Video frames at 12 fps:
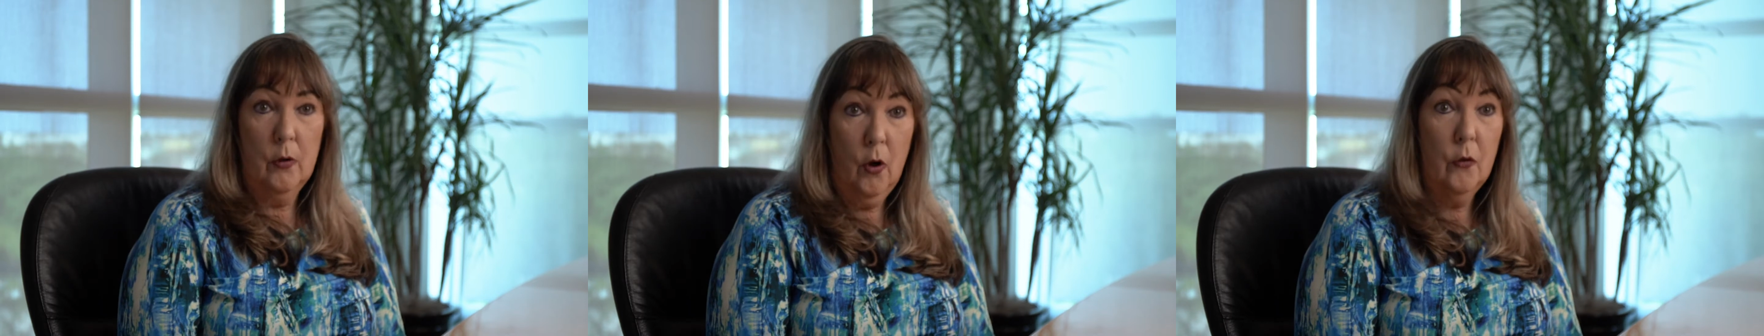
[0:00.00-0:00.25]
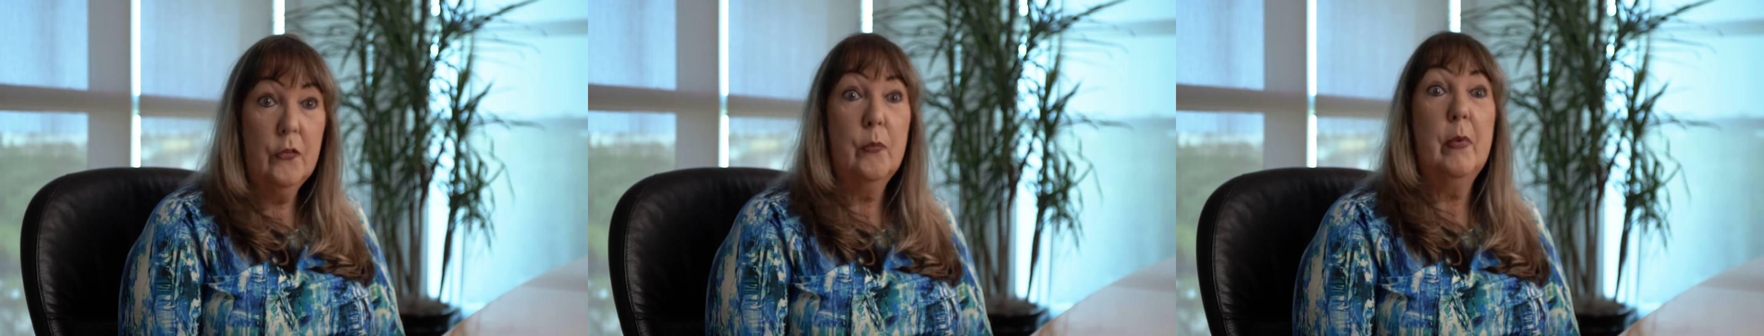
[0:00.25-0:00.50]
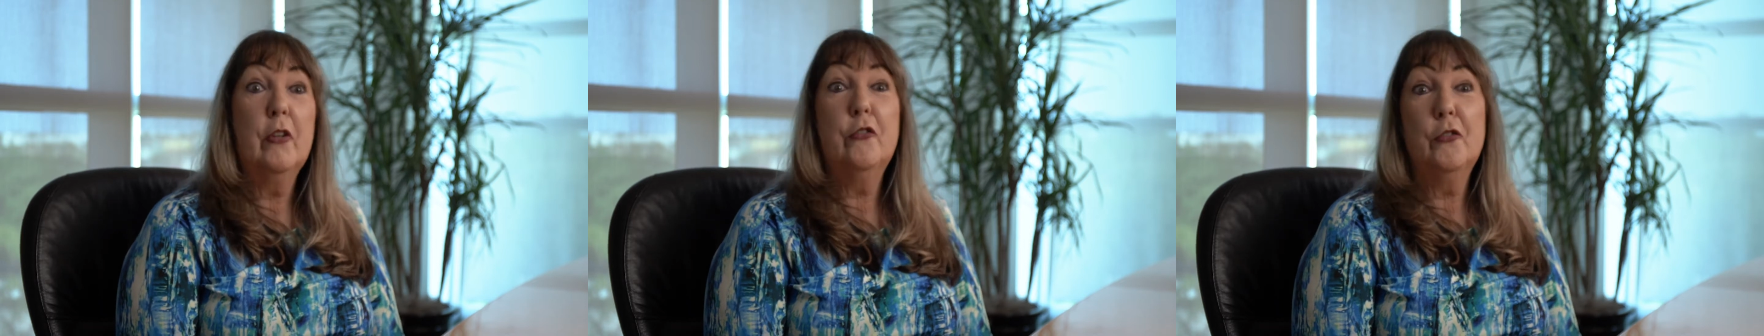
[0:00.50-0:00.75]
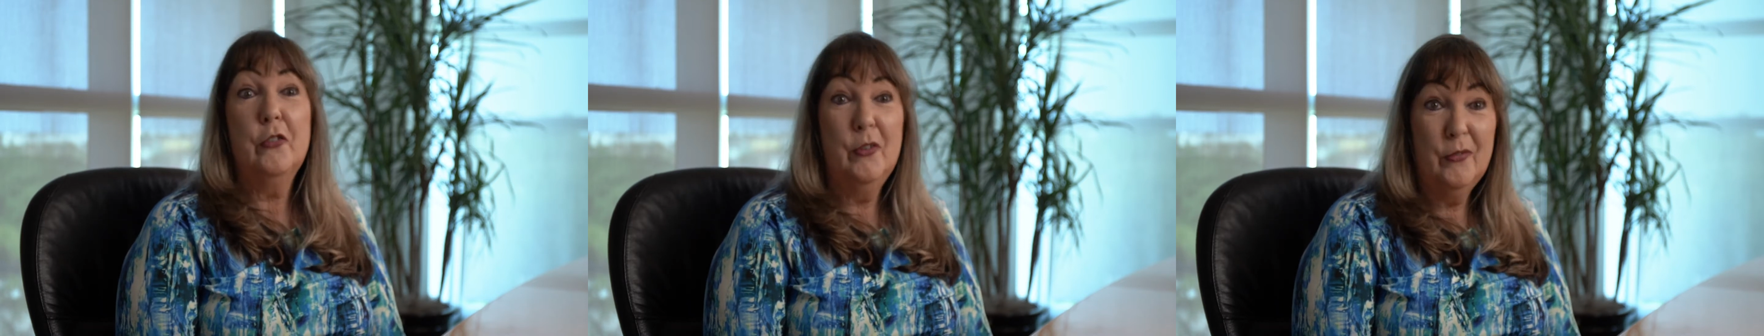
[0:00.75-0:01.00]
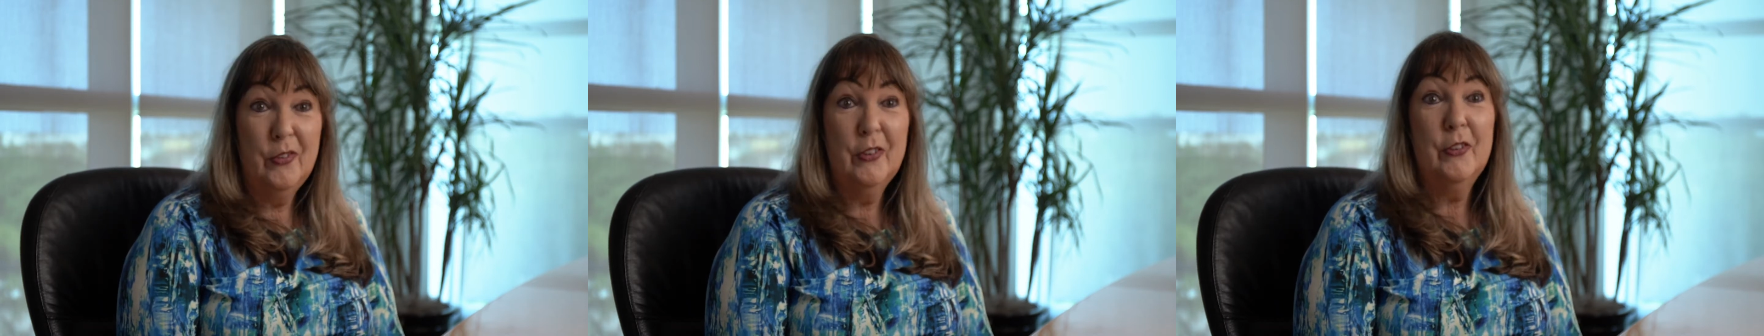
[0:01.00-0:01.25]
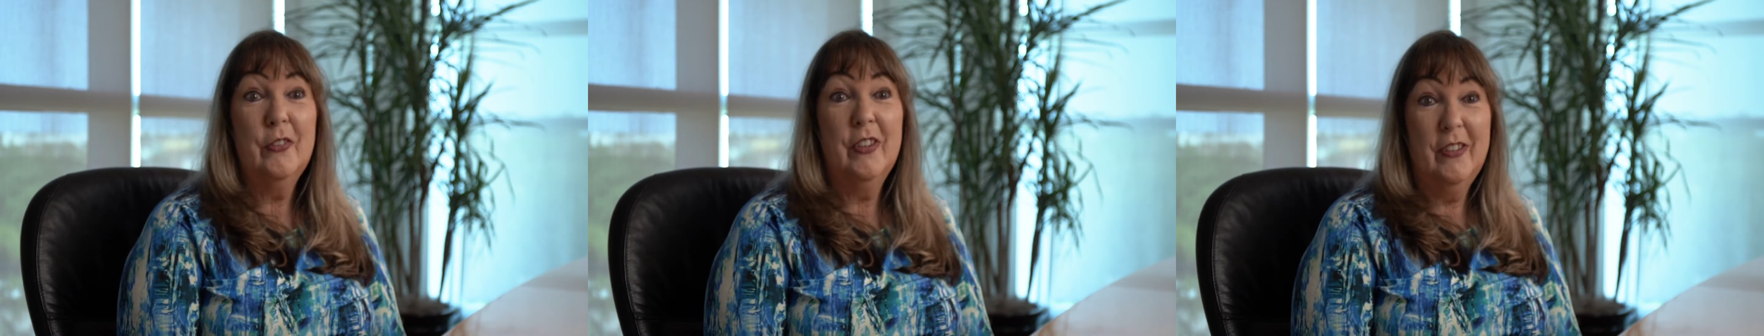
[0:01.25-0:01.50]
all specialty
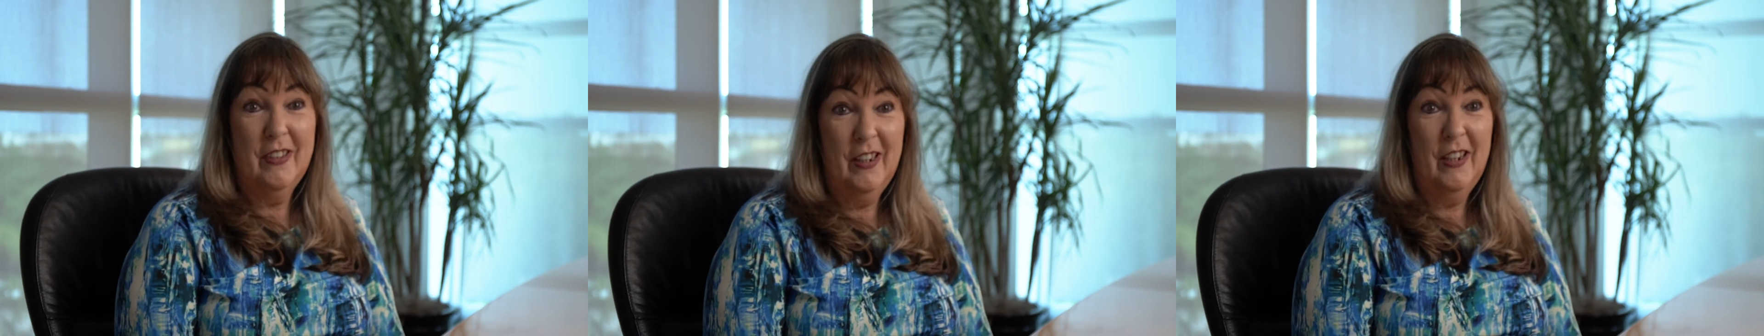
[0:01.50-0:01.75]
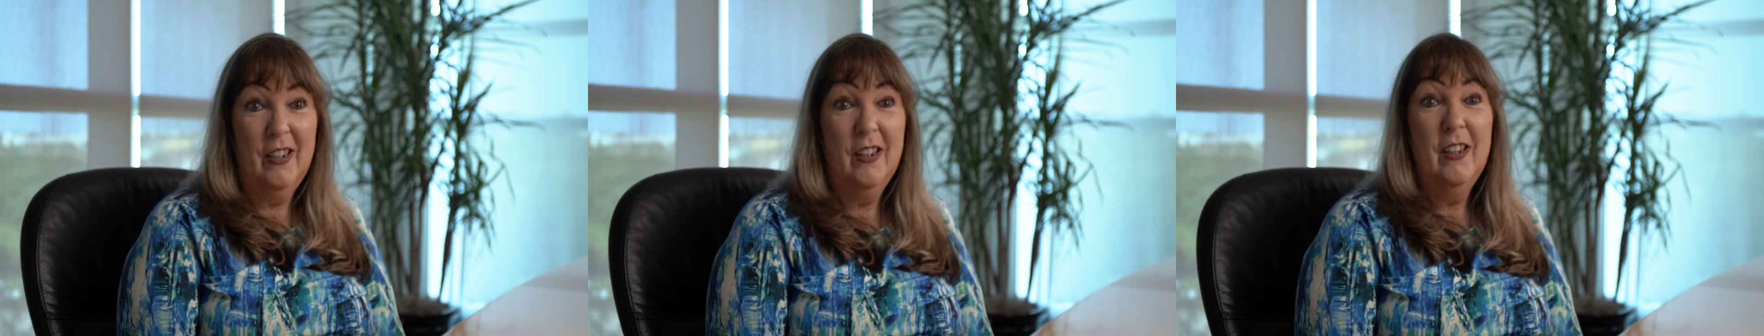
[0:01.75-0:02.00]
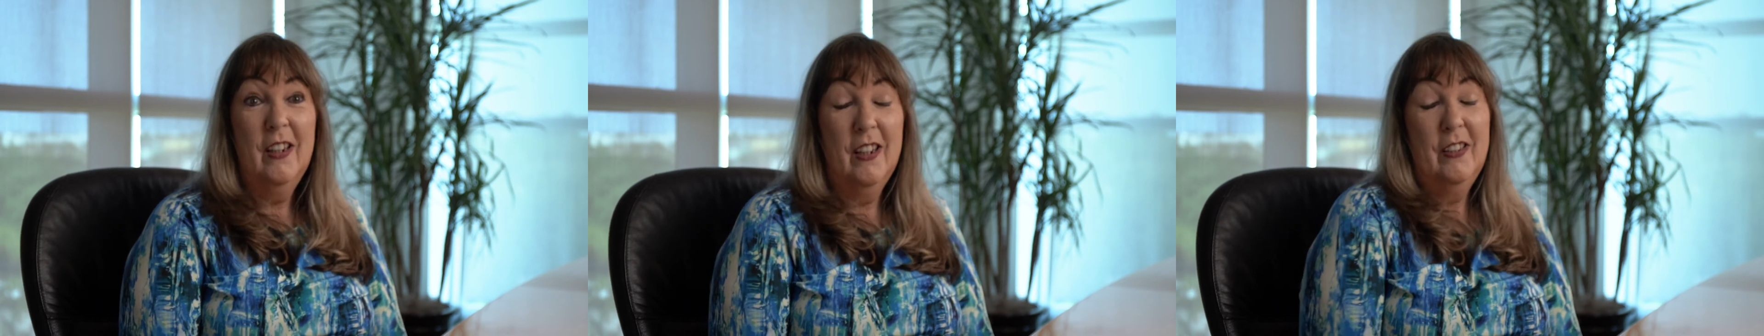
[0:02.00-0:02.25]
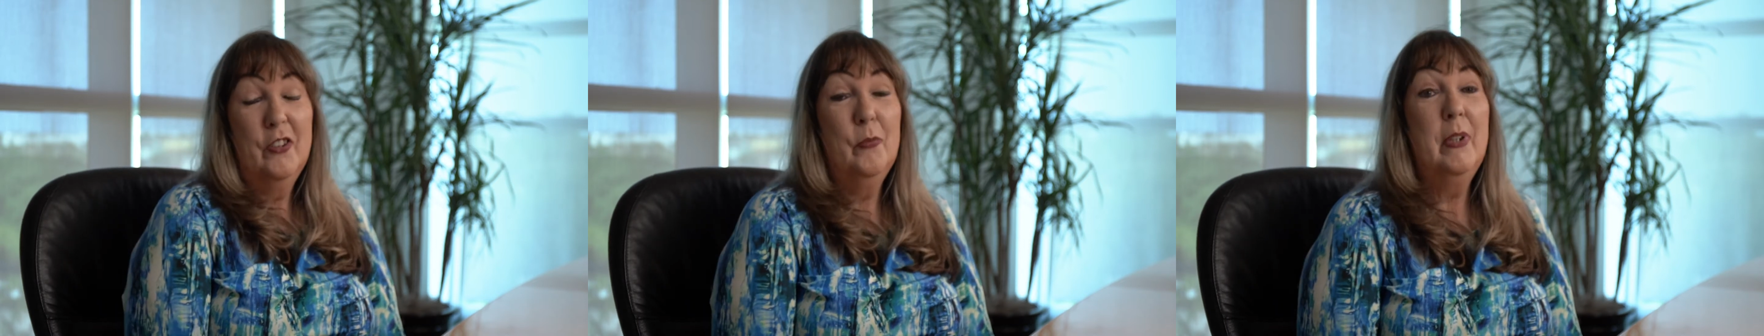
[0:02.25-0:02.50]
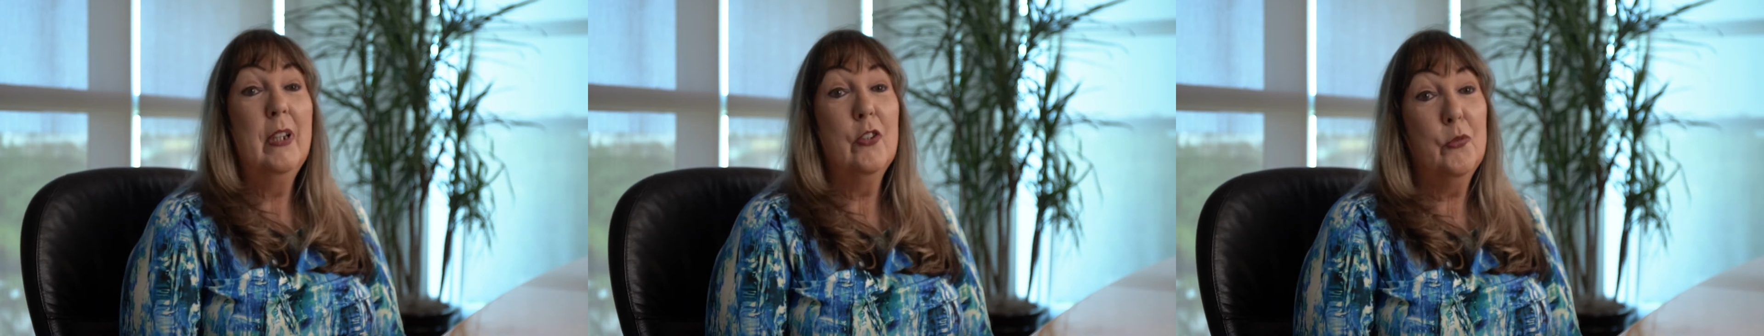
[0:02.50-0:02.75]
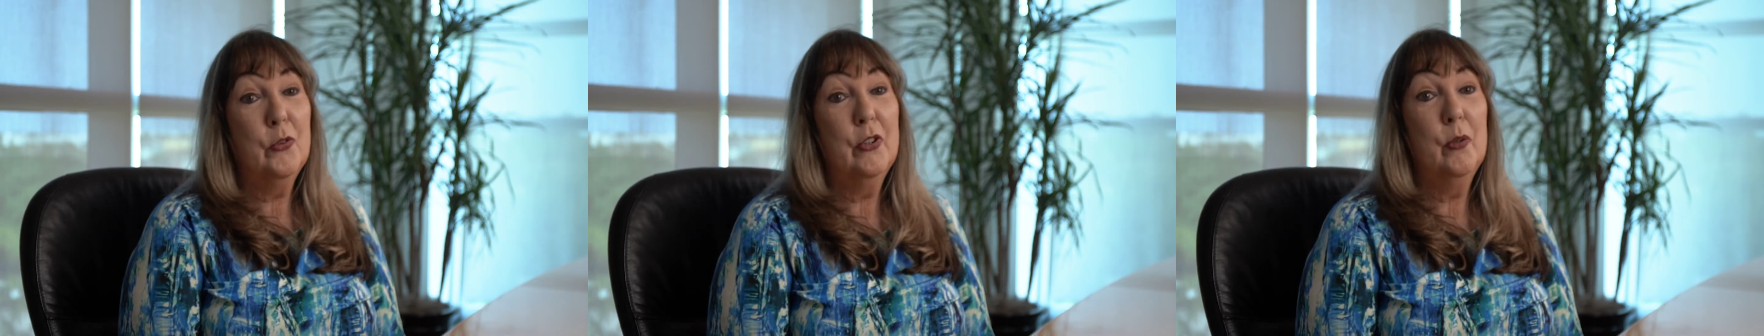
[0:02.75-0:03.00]
fields that they, and to me
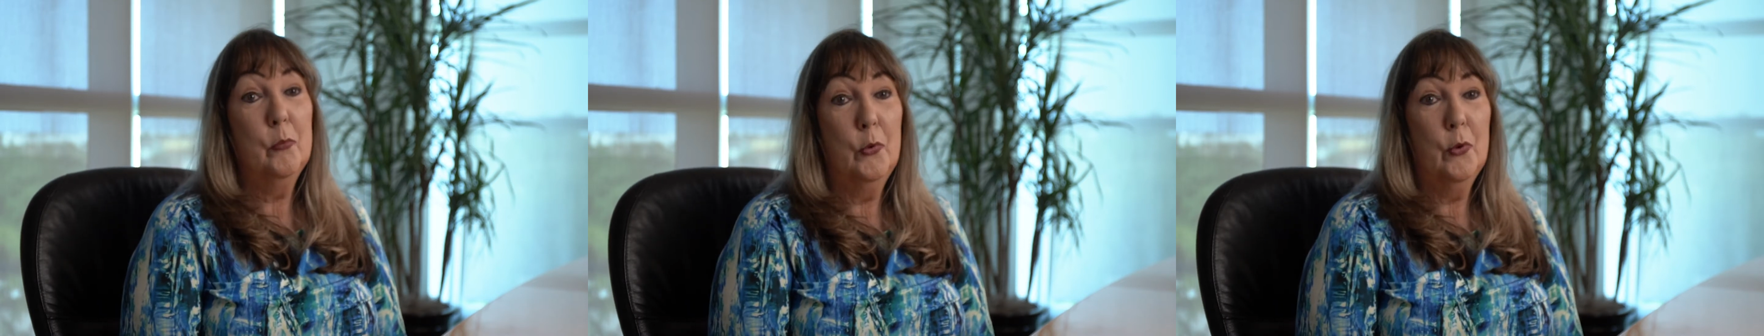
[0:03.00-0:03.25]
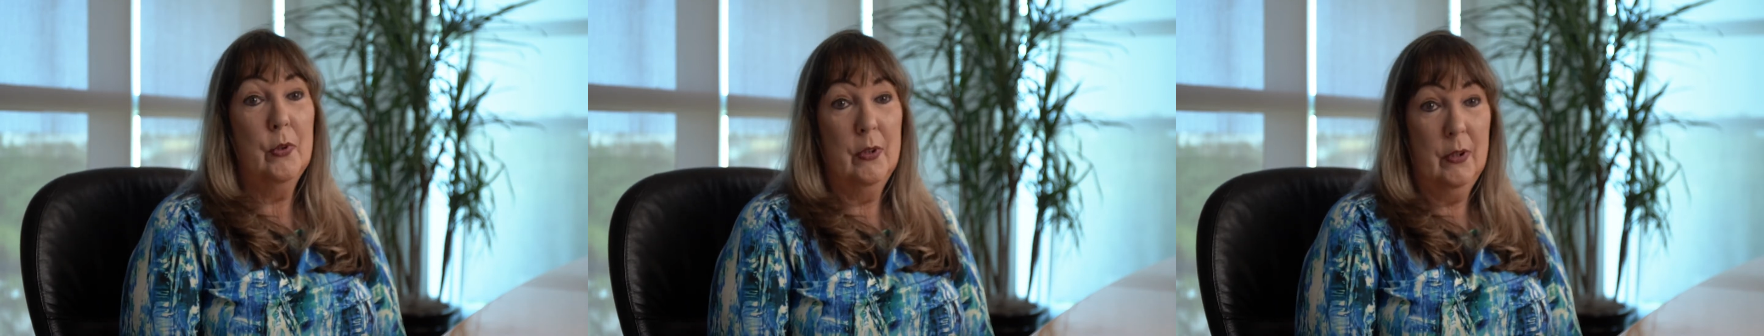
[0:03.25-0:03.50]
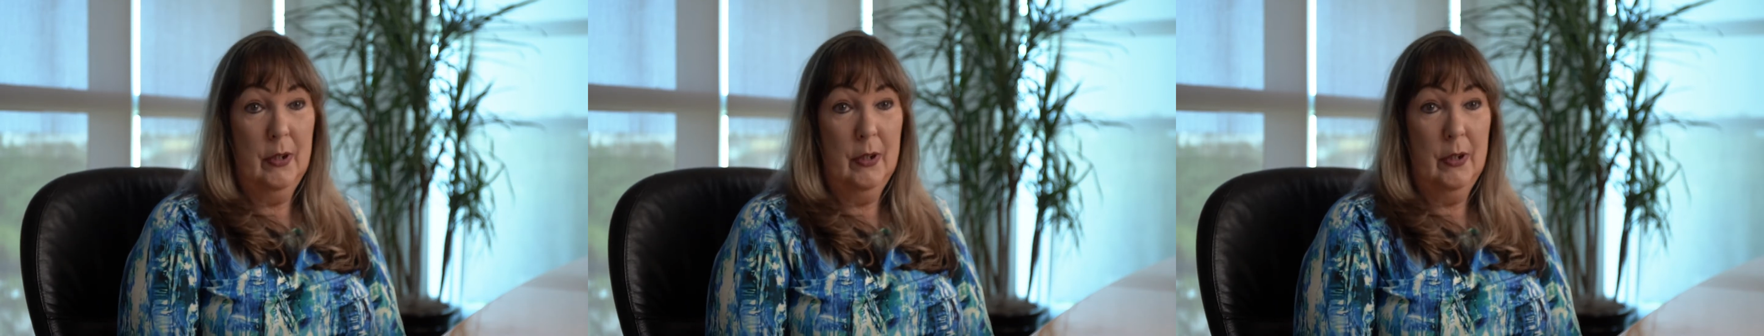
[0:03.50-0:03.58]
that's really important.